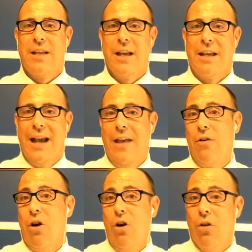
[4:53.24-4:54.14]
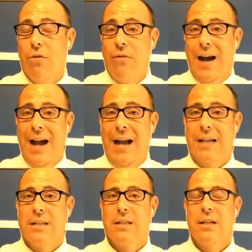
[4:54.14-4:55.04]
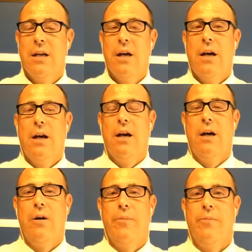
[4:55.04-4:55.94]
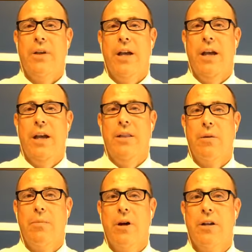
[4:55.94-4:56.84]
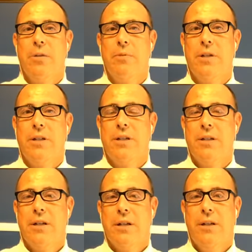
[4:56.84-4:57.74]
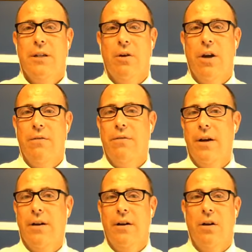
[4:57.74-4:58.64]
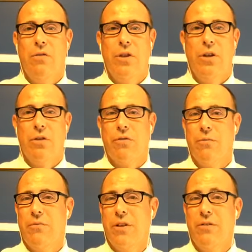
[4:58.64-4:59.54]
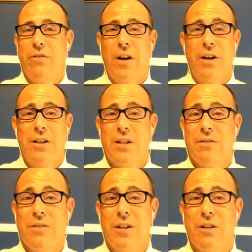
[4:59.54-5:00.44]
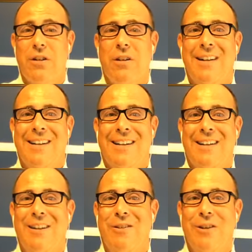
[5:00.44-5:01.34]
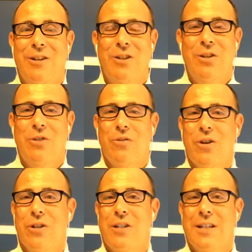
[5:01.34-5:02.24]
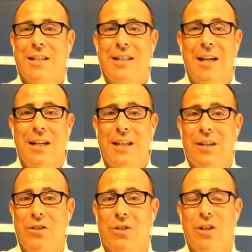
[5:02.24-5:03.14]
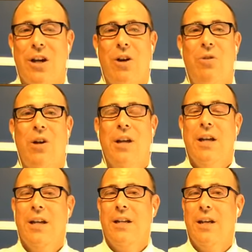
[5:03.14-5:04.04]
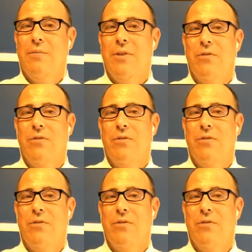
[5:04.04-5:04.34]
gather all the facts, and their punishments, have varied over the year from being very severe, against the University of Kentucky years ago, and then they've been